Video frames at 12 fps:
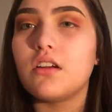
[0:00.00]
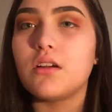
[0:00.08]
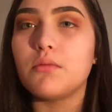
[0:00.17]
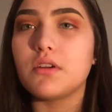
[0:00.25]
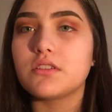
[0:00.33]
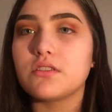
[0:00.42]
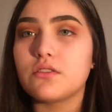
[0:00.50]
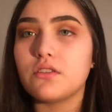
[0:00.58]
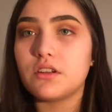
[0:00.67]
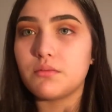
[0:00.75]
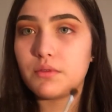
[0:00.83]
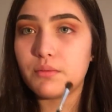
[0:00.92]
I'm also
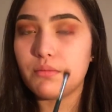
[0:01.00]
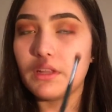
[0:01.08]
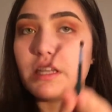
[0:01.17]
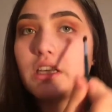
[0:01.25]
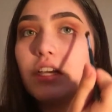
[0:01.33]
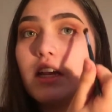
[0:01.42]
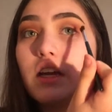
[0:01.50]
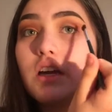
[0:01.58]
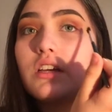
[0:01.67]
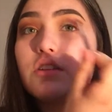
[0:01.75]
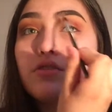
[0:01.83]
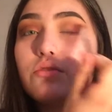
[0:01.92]
going to be blending it
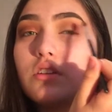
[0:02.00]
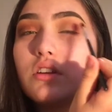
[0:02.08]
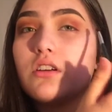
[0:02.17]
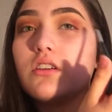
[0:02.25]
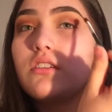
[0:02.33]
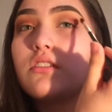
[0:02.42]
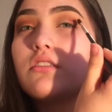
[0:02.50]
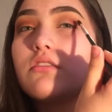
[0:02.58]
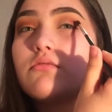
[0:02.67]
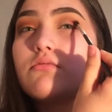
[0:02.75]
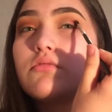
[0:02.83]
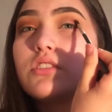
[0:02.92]
into
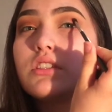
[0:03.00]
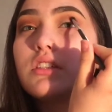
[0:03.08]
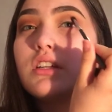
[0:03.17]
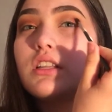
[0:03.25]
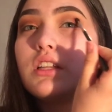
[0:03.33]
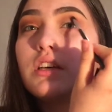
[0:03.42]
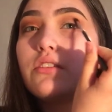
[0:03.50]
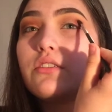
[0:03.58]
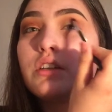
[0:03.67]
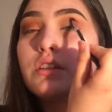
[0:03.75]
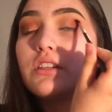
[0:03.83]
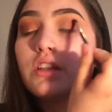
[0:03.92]
just a little
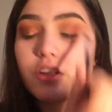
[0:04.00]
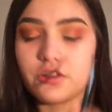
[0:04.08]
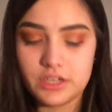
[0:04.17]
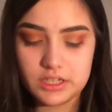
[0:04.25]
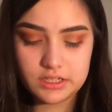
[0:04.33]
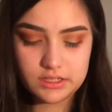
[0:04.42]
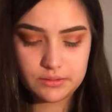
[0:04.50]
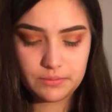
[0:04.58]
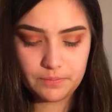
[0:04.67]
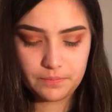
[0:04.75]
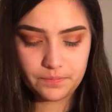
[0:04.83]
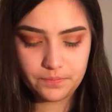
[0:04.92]
into the crease.
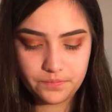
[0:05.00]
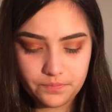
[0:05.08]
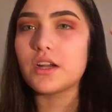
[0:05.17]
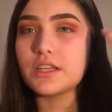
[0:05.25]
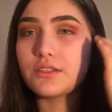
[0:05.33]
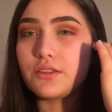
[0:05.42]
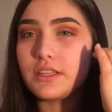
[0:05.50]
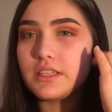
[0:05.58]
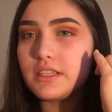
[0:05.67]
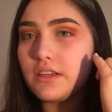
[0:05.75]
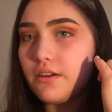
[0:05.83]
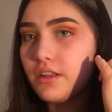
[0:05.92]
Okay, so this
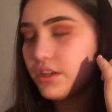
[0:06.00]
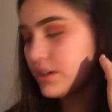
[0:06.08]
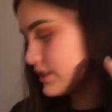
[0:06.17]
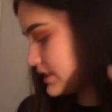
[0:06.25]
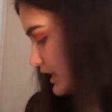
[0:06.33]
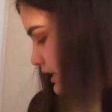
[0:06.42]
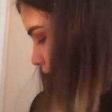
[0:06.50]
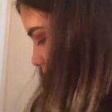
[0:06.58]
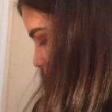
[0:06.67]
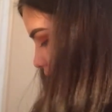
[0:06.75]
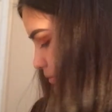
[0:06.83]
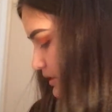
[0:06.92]
is how it looks, and now I'm
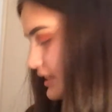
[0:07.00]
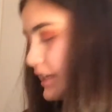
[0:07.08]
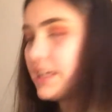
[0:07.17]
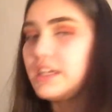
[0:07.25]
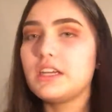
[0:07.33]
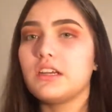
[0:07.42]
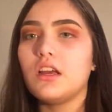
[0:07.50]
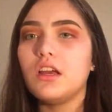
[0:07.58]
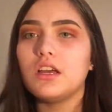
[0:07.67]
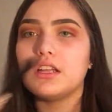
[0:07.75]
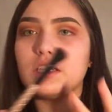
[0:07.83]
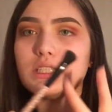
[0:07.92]
going to be taking
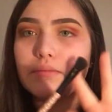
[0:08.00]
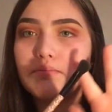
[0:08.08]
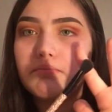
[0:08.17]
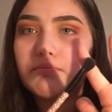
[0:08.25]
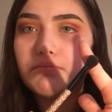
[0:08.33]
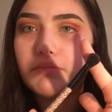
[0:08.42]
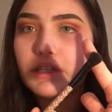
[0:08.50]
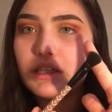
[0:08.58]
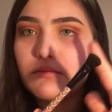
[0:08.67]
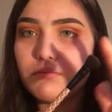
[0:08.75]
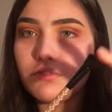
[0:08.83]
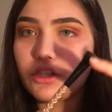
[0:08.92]
this
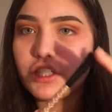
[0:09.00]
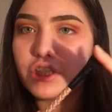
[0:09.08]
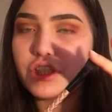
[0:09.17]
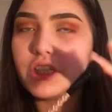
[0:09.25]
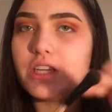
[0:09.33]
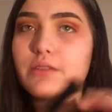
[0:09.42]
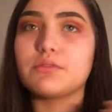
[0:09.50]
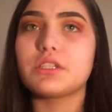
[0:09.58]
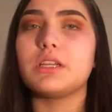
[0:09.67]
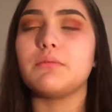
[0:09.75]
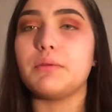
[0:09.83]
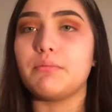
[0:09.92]
big brush and I'm just
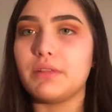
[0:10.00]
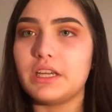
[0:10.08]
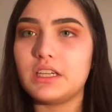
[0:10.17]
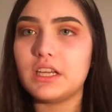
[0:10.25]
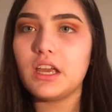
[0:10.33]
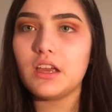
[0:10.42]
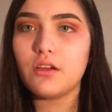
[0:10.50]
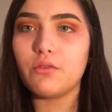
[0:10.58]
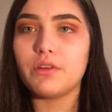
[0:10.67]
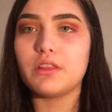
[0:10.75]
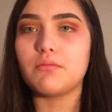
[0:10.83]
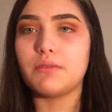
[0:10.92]
going to be blending it
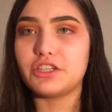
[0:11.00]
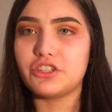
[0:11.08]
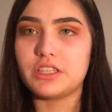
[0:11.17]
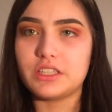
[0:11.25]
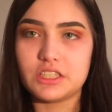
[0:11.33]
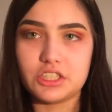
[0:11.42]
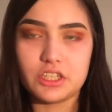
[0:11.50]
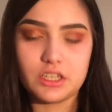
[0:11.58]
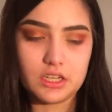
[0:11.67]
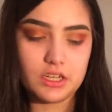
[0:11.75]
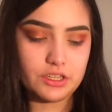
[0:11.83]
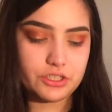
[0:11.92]
with my transition
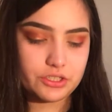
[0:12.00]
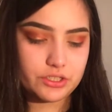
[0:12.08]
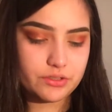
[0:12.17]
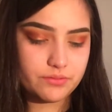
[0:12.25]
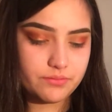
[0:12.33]
colors.